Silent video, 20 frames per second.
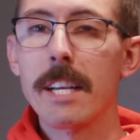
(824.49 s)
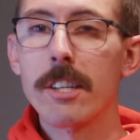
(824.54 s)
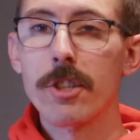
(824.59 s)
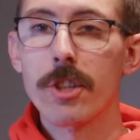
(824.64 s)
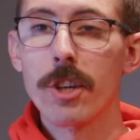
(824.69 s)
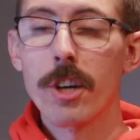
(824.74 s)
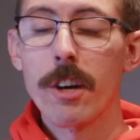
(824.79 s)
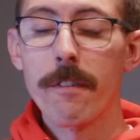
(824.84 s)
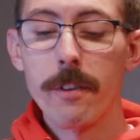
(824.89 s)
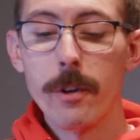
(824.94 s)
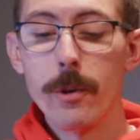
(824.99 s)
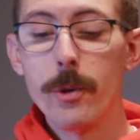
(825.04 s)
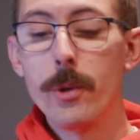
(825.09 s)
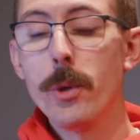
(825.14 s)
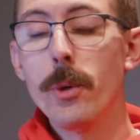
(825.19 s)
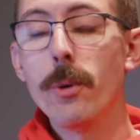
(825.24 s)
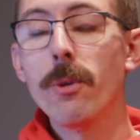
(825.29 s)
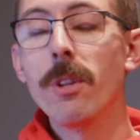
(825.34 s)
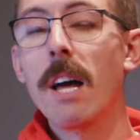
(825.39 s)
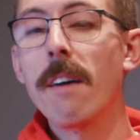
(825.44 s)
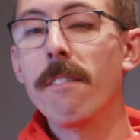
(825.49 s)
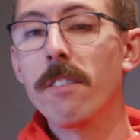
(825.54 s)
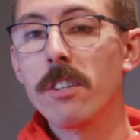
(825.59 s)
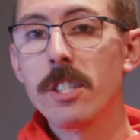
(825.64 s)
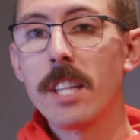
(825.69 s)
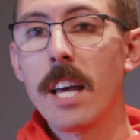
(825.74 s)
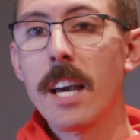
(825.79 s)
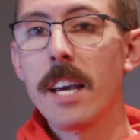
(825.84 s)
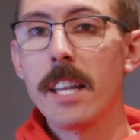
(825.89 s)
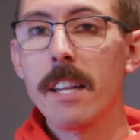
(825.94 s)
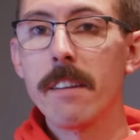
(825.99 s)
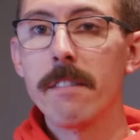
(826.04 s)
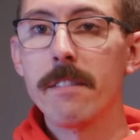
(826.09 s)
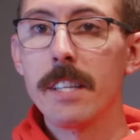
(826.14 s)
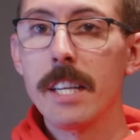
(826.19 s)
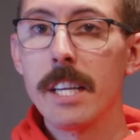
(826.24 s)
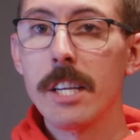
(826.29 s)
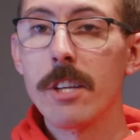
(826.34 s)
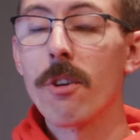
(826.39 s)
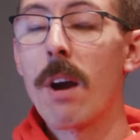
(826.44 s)
sure if you do leverage that
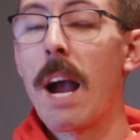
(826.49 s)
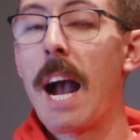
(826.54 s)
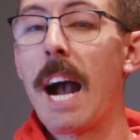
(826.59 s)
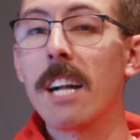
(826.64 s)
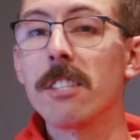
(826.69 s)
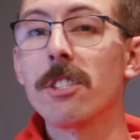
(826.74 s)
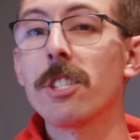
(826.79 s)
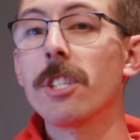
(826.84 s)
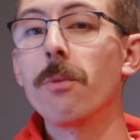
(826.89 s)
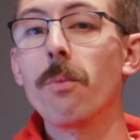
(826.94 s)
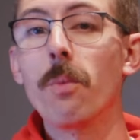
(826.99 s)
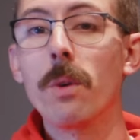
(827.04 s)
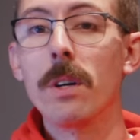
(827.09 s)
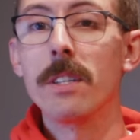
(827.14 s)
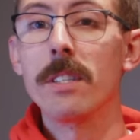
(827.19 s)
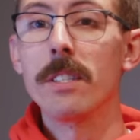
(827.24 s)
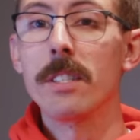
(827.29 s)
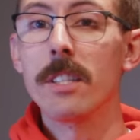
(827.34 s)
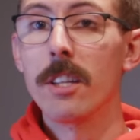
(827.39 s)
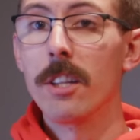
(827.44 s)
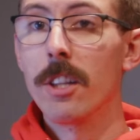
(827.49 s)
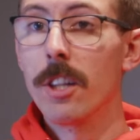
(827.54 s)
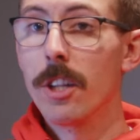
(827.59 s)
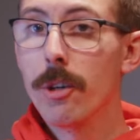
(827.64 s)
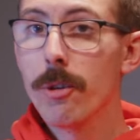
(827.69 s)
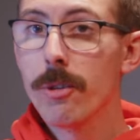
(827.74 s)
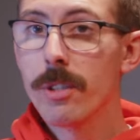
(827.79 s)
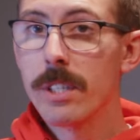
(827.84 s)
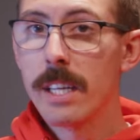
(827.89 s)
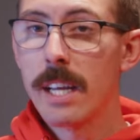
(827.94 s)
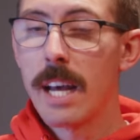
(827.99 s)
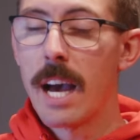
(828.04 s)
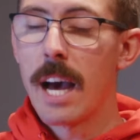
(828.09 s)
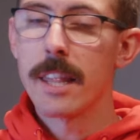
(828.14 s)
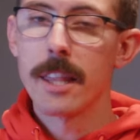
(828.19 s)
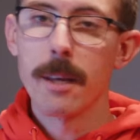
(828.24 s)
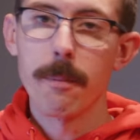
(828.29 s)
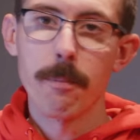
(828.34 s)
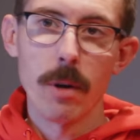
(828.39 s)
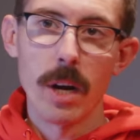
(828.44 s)
NFT, you're actually willing to lose it
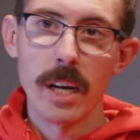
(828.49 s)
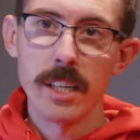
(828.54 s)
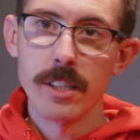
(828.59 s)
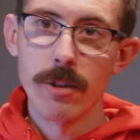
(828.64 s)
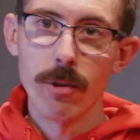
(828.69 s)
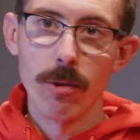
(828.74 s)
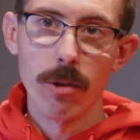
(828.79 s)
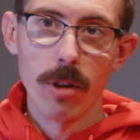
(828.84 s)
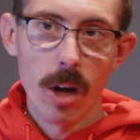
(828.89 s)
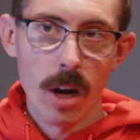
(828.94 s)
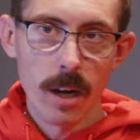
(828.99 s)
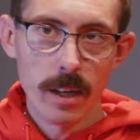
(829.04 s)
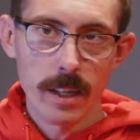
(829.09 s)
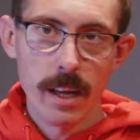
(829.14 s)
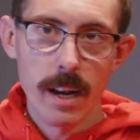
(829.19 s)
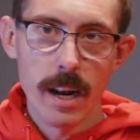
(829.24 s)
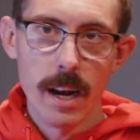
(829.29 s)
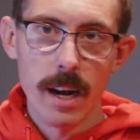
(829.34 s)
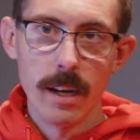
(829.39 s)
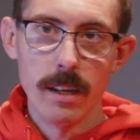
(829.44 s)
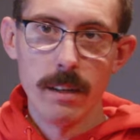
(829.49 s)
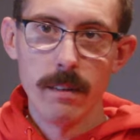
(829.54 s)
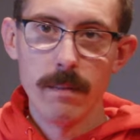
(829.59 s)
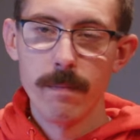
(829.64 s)
at the price you lock it at.